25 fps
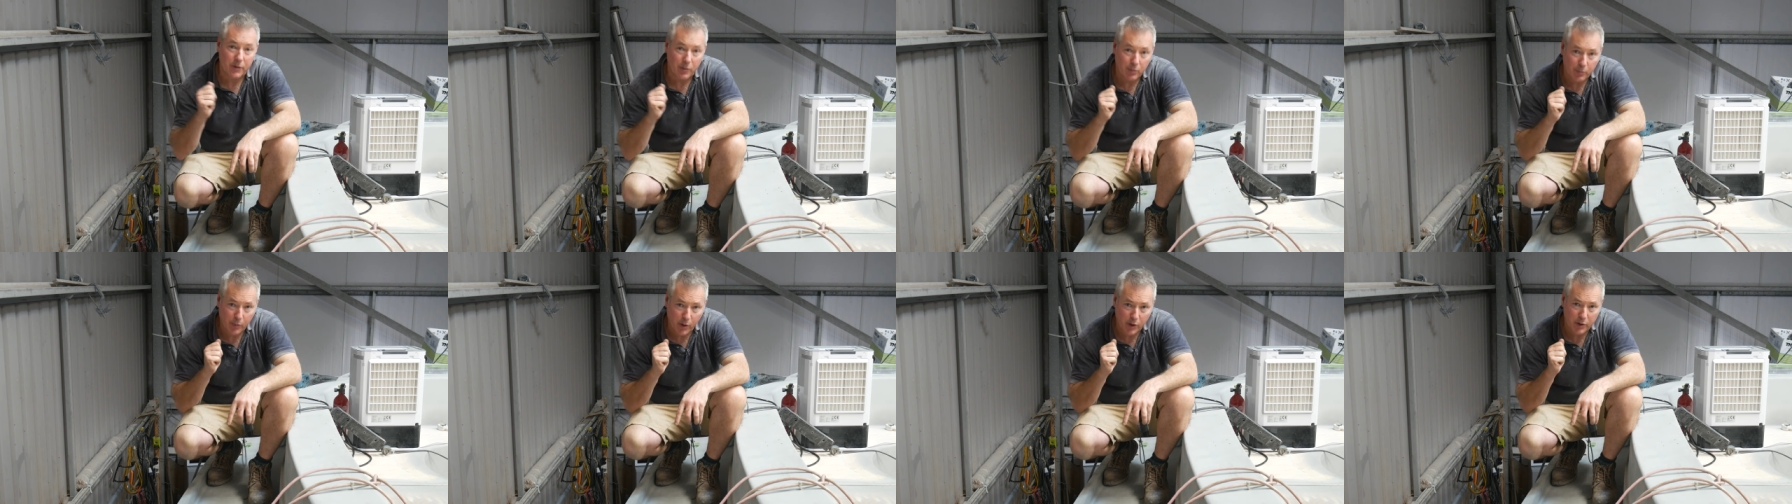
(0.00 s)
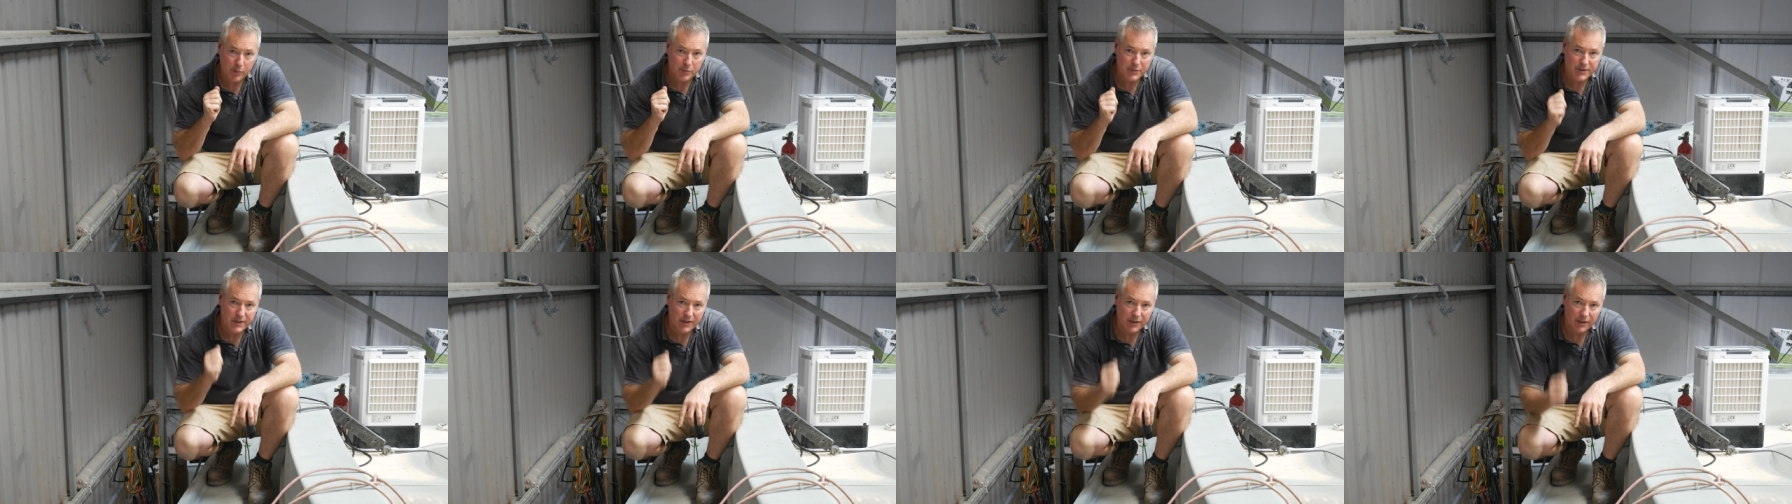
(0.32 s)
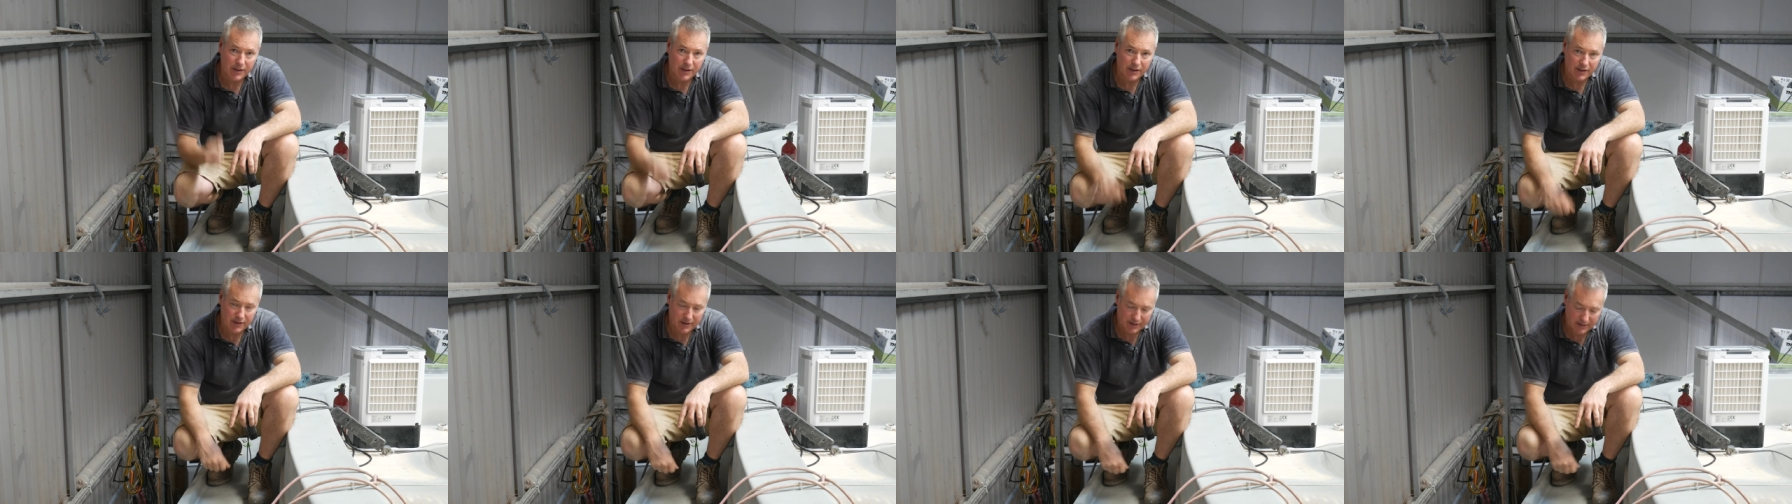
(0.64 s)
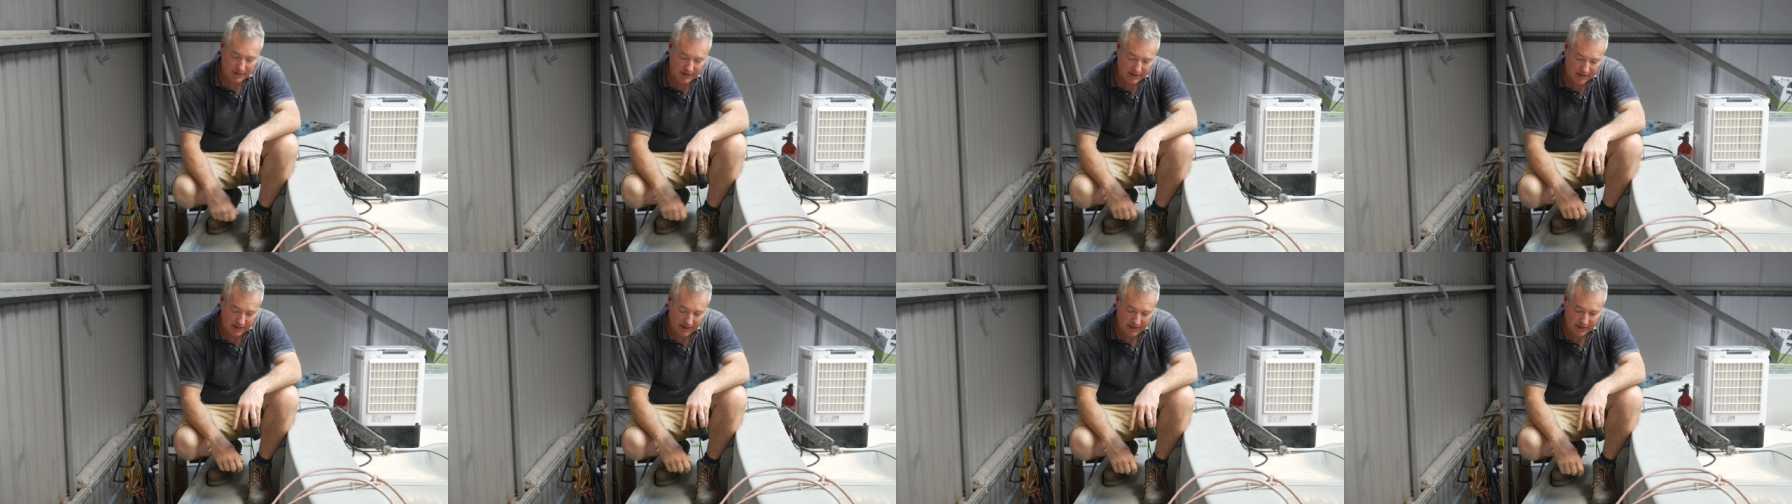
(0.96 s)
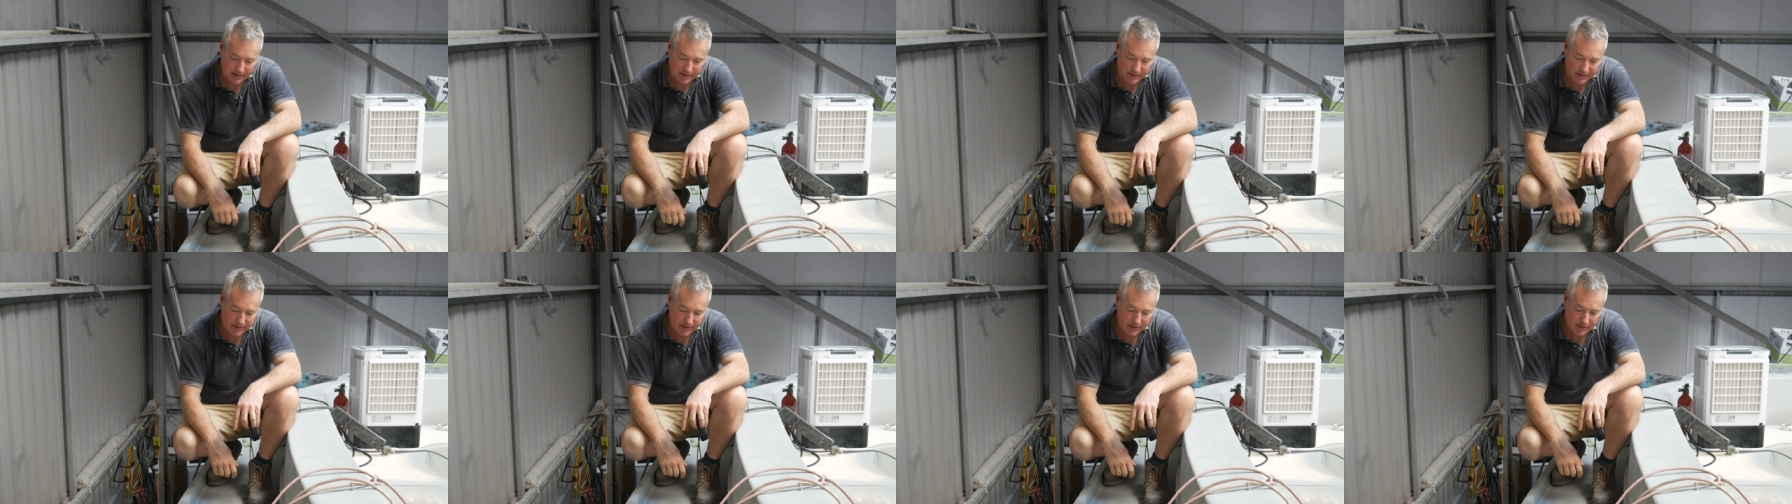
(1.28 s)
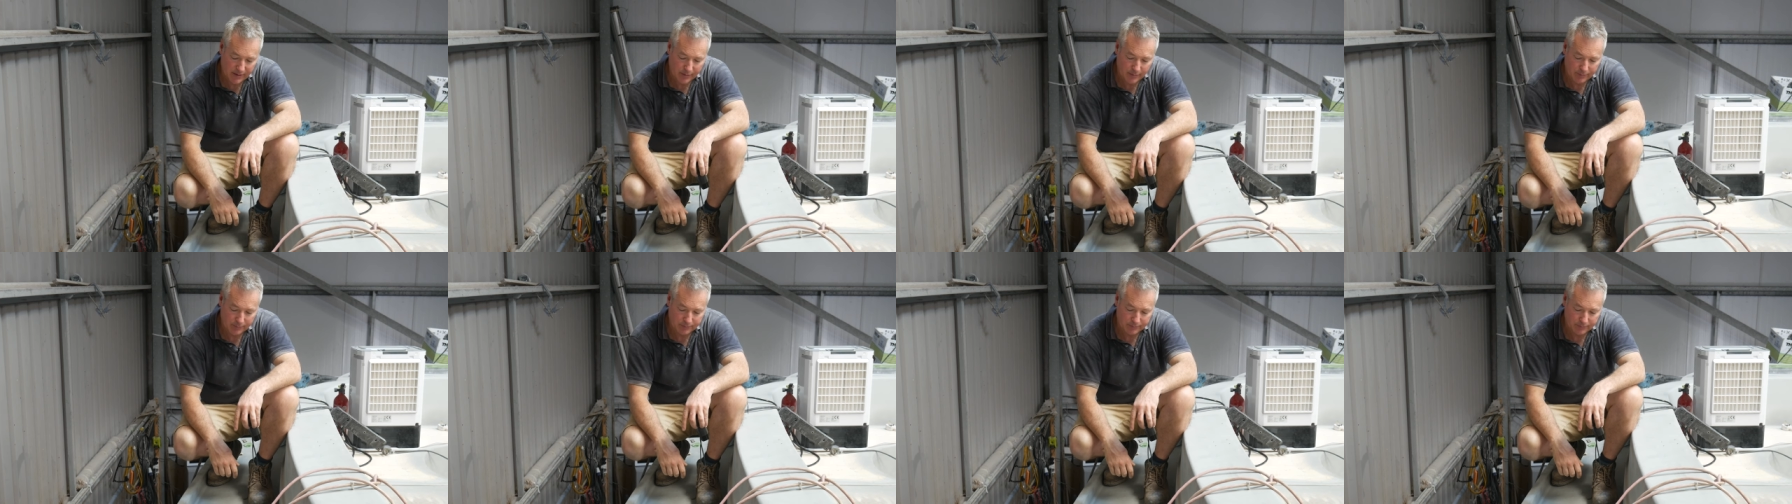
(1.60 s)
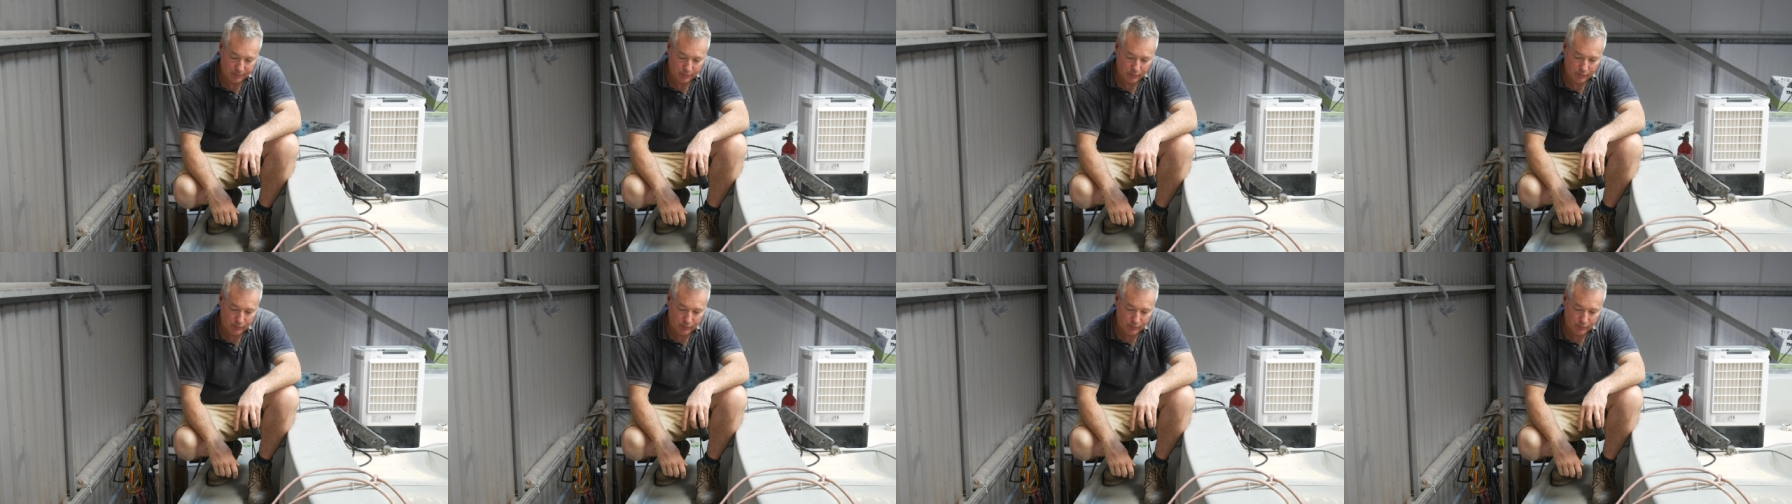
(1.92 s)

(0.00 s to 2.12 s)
bottom skin and um,